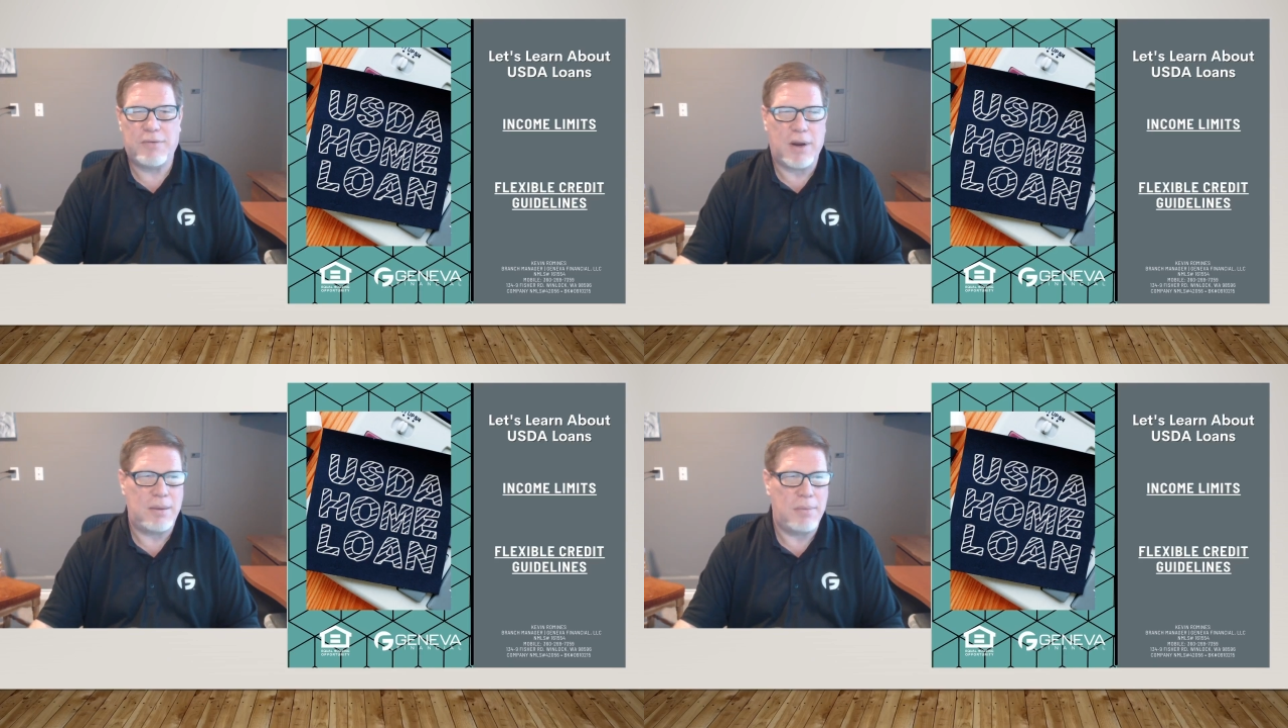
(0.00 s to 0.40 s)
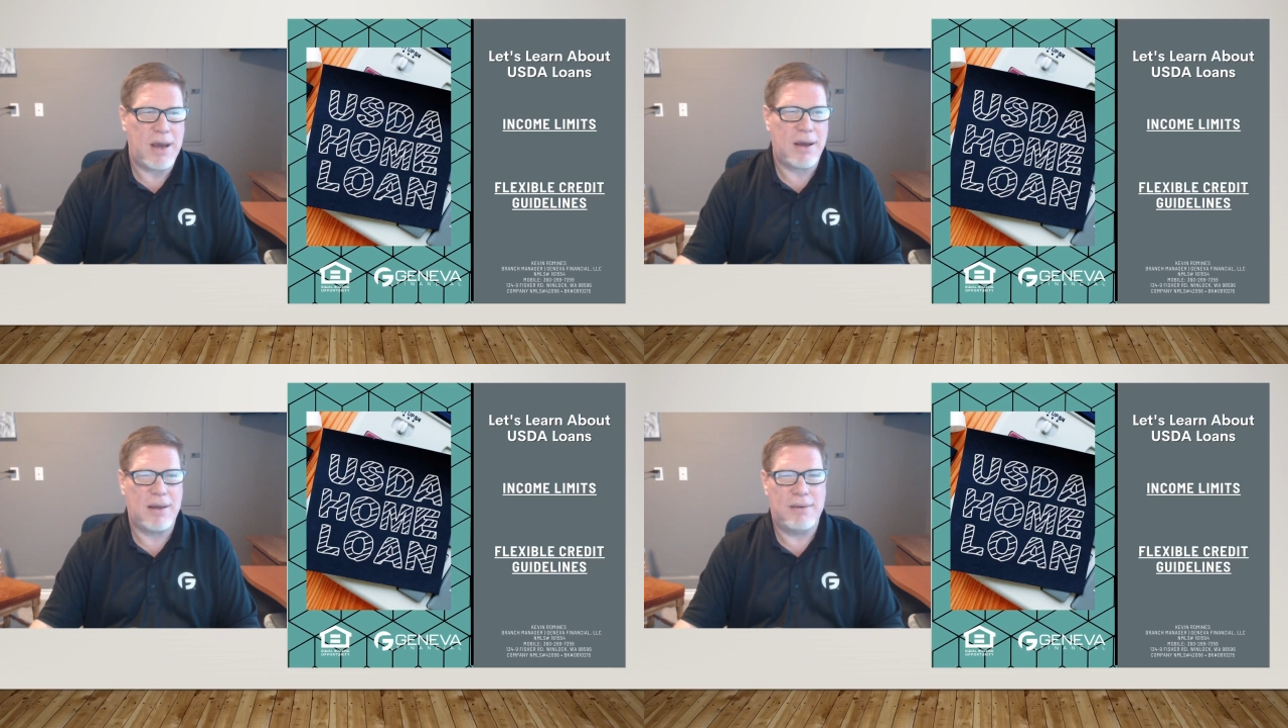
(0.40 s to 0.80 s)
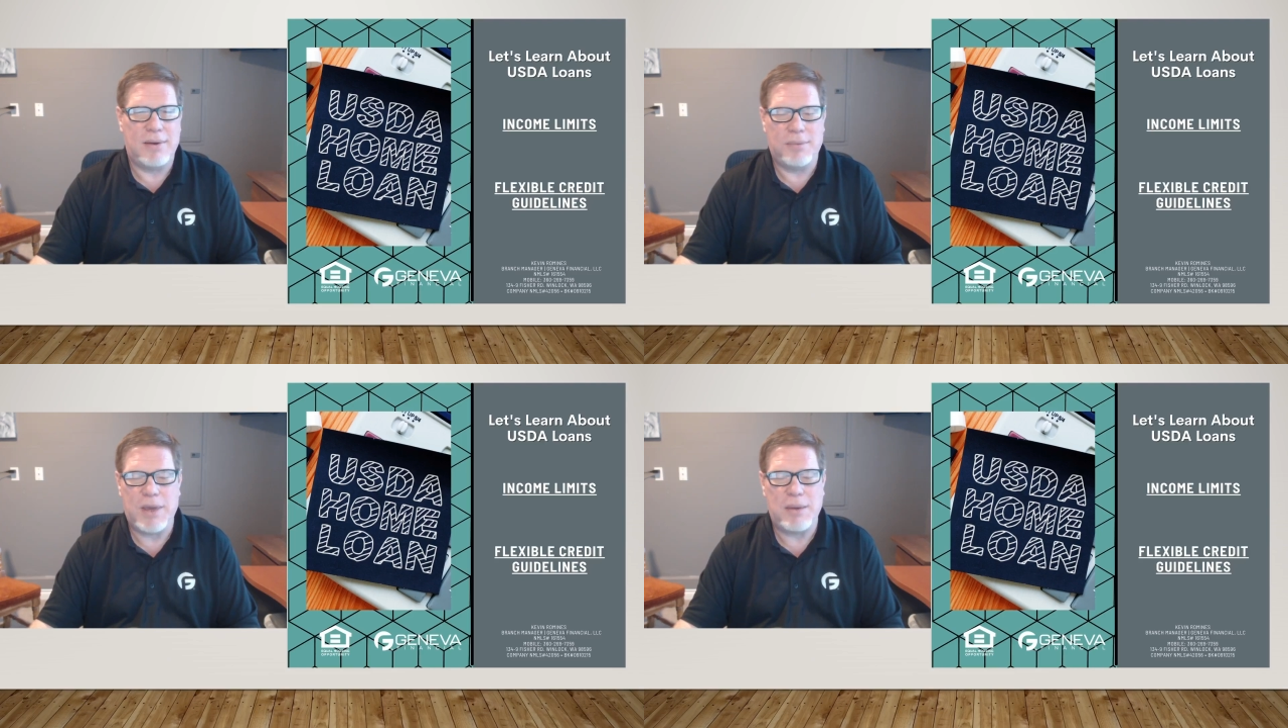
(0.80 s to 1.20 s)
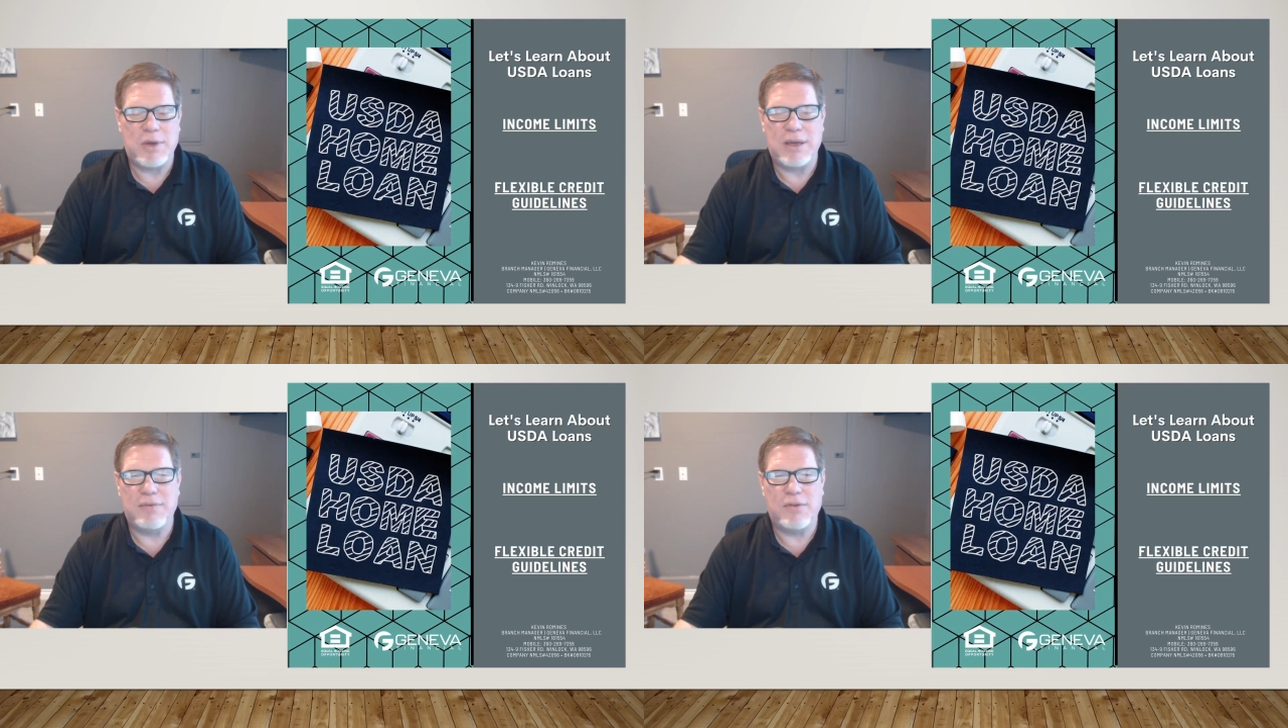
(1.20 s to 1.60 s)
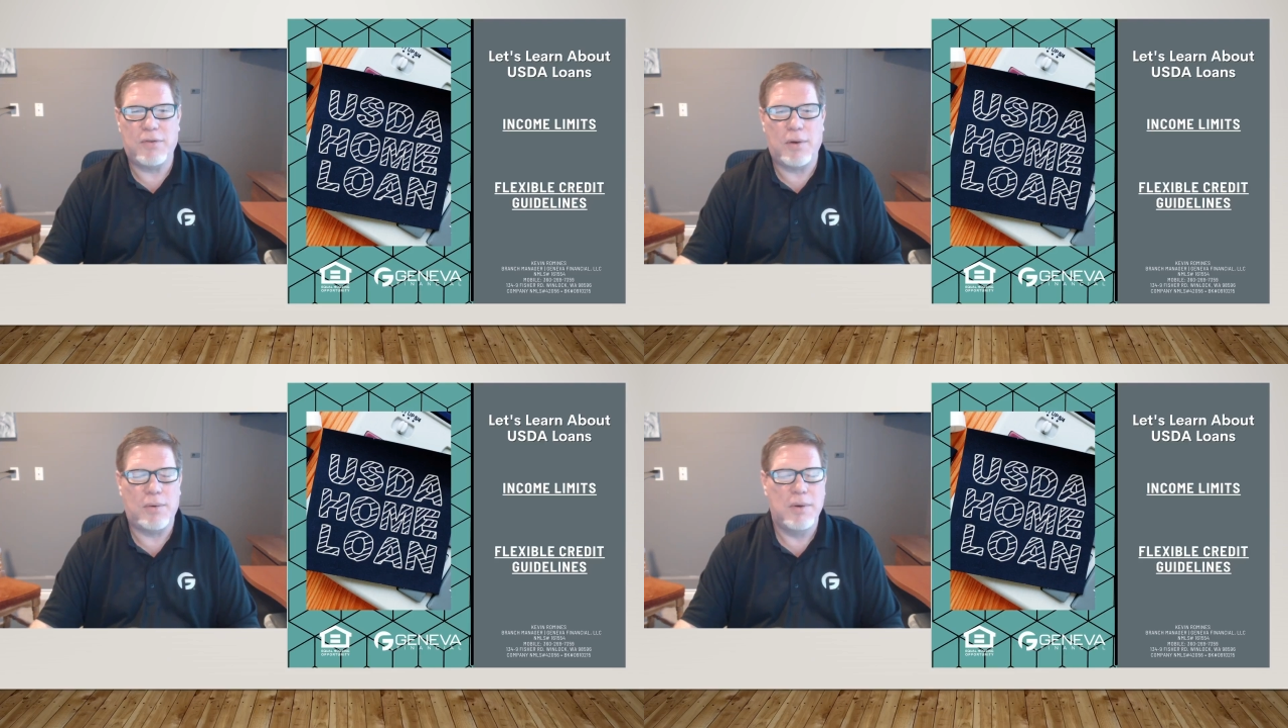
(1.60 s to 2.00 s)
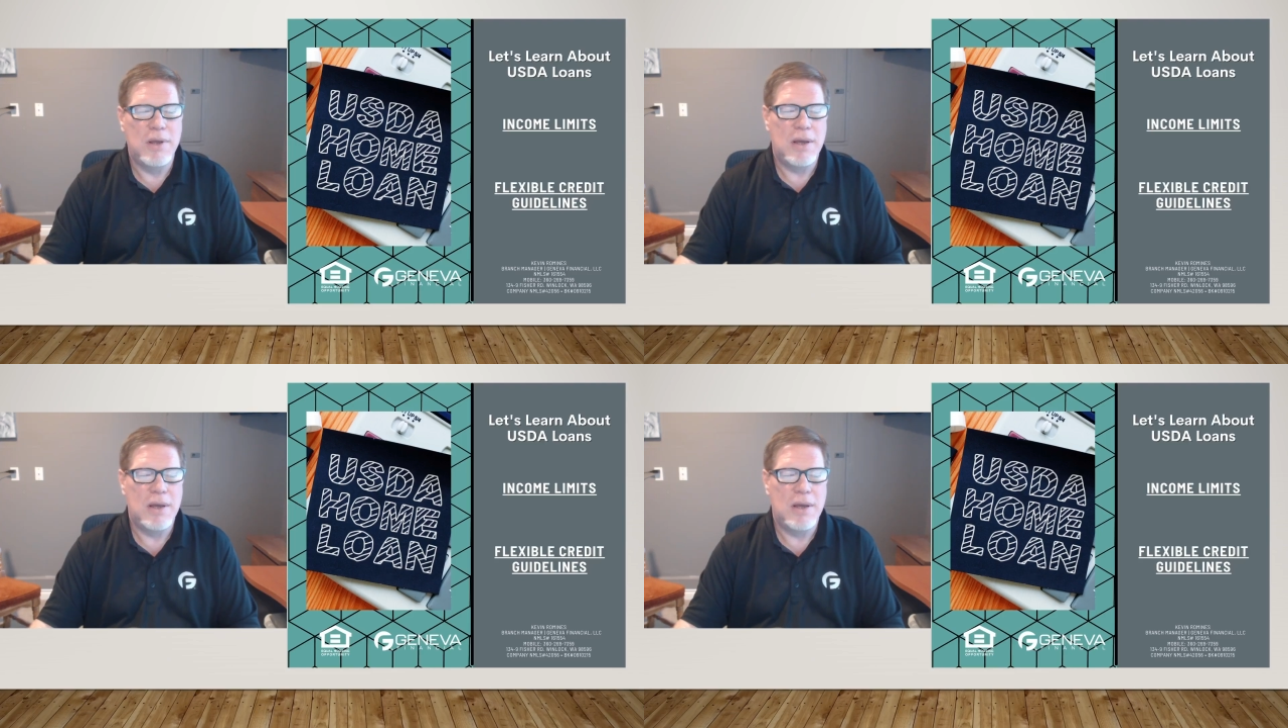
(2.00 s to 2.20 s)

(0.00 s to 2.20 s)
Freddie Mac, and maybe even so